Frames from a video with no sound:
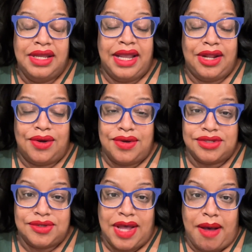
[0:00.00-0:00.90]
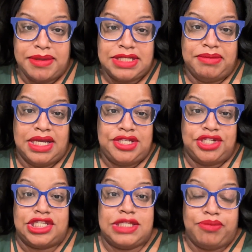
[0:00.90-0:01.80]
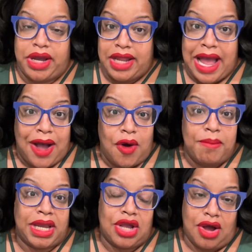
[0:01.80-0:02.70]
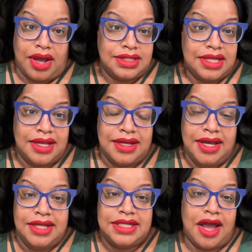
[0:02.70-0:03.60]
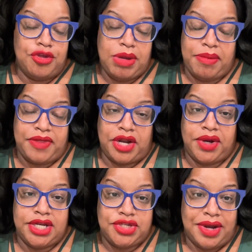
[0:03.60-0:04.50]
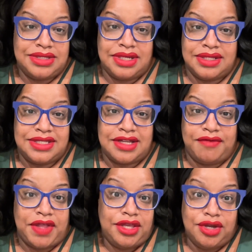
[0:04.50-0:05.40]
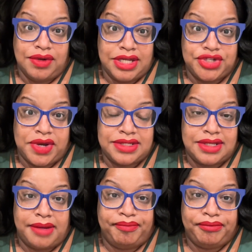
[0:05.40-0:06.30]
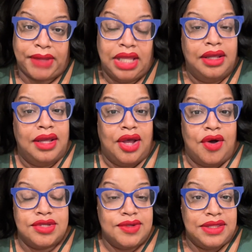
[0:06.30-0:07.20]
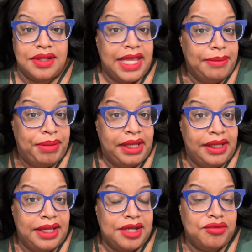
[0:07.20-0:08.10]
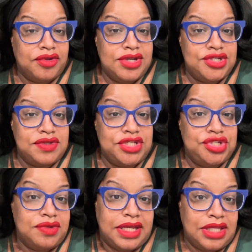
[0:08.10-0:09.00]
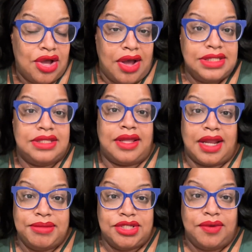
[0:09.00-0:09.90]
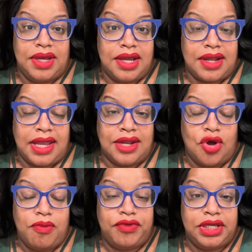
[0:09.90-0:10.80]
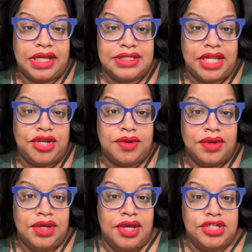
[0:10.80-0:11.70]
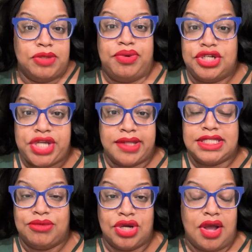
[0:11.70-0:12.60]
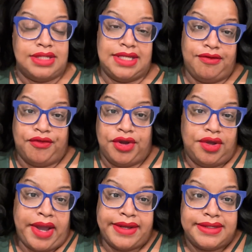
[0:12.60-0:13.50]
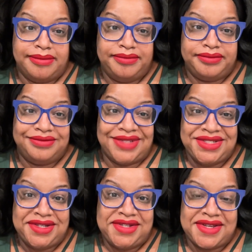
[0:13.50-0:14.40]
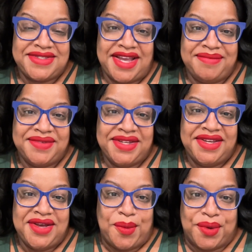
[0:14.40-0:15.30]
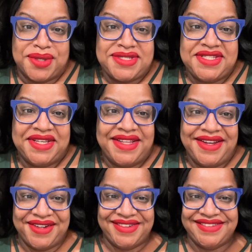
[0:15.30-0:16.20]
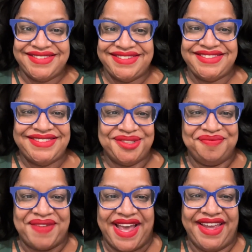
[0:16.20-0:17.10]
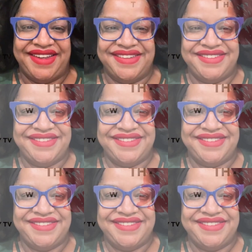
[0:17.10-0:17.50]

It also helps me to just spread out my content to other people that are interested in stuff that you're interested in. Also hit the like button. It really shows that you like the content that I'm doing and I can hopefully continue to push out some more content for you guys. Until next time, we'll see you later. Bye.